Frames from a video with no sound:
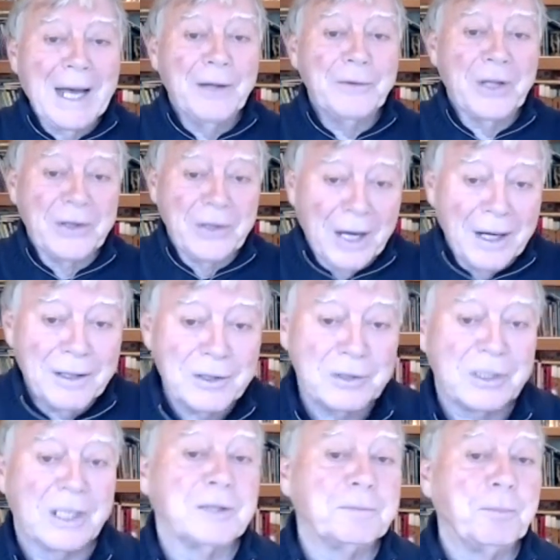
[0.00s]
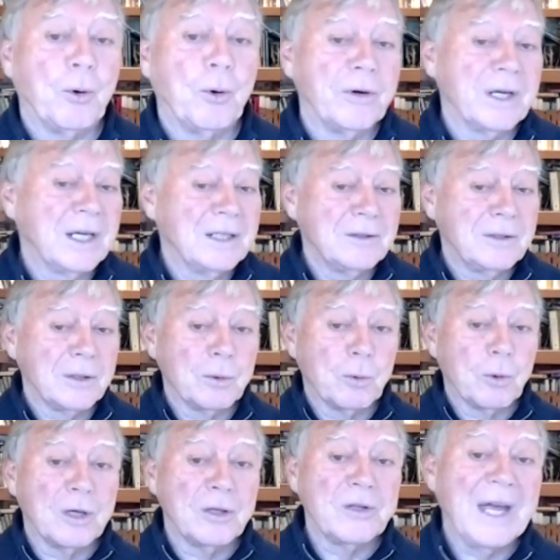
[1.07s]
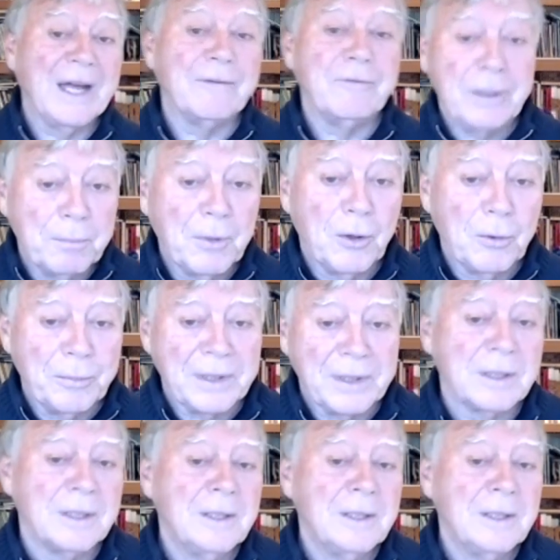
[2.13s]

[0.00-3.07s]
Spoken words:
the knowledge that's pouring into the world every moment.